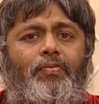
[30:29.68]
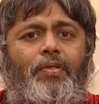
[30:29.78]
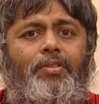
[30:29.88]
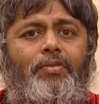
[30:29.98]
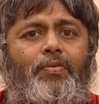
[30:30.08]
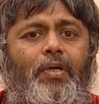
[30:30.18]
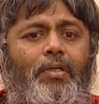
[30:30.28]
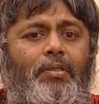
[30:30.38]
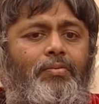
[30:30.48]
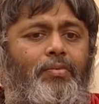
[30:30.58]
First of
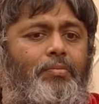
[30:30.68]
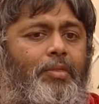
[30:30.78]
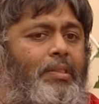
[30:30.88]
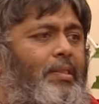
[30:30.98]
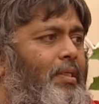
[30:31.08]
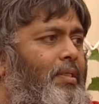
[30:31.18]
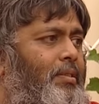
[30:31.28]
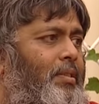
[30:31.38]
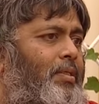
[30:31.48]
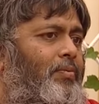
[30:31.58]
all, we must
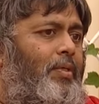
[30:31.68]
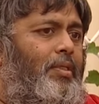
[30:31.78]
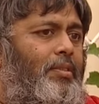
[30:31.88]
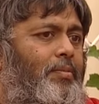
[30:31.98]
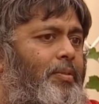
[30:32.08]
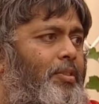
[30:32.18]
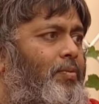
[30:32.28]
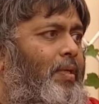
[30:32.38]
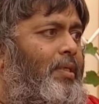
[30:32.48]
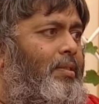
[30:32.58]
understand what is
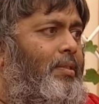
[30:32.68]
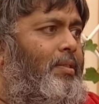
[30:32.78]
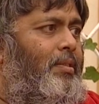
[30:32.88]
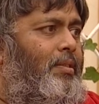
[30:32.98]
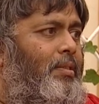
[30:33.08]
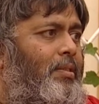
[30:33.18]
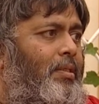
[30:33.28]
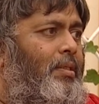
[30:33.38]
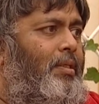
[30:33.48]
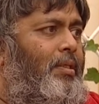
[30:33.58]
spirituality.
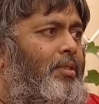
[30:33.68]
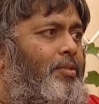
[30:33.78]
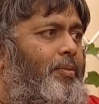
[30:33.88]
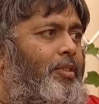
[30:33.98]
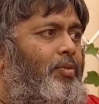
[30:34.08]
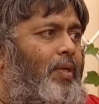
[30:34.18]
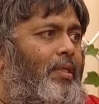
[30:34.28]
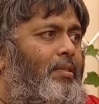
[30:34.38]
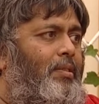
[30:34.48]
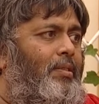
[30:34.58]

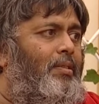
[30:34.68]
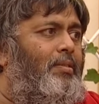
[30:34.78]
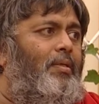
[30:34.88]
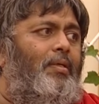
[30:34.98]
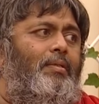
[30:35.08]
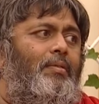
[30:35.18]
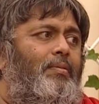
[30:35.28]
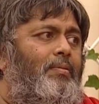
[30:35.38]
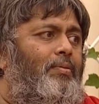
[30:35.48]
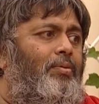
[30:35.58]
Spirituality is not
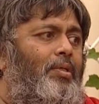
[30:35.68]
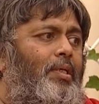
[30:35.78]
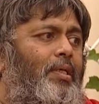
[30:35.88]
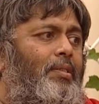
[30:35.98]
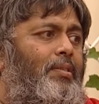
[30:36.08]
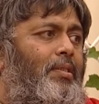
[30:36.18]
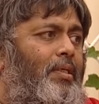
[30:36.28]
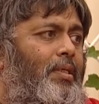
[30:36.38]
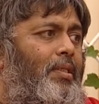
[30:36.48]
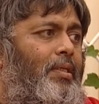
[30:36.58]
going and
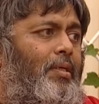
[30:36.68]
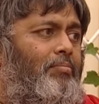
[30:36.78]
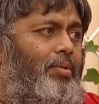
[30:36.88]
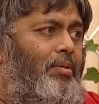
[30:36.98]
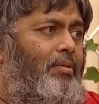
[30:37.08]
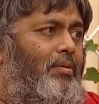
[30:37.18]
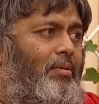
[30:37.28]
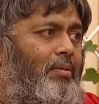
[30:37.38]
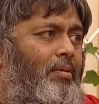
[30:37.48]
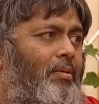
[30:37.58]
sitting in the temple
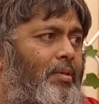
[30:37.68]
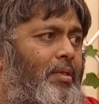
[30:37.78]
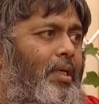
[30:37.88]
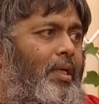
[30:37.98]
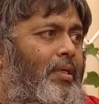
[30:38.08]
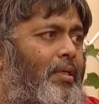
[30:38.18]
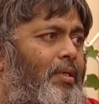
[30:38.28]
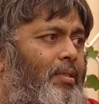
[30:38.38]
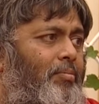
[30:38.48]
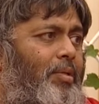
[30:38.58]
and
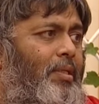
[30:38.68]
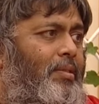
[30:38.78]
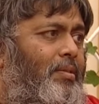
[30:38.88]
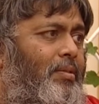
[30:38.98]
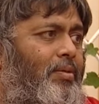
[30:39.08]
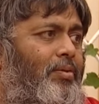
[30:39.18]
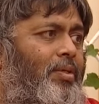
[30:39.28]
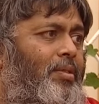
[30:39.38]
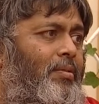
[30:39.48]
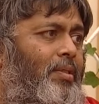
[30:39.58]
ringing the bells or
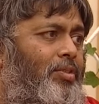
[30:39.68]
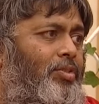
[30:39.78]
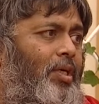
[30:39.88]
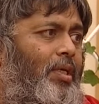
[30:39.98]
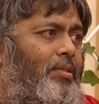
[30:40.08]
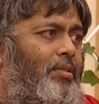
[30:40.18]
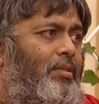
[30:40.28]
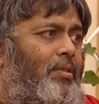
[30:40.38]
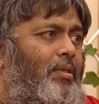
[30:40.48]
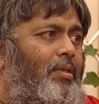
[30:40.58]
going Renouncing to the church. Everything?
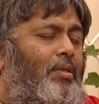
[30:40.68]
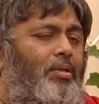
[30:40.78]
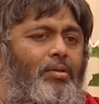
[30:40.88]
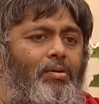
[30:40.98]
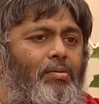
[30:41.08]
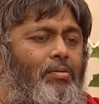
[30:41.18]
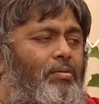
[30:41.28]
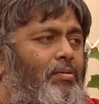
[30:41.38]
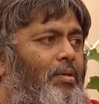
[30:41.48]
No.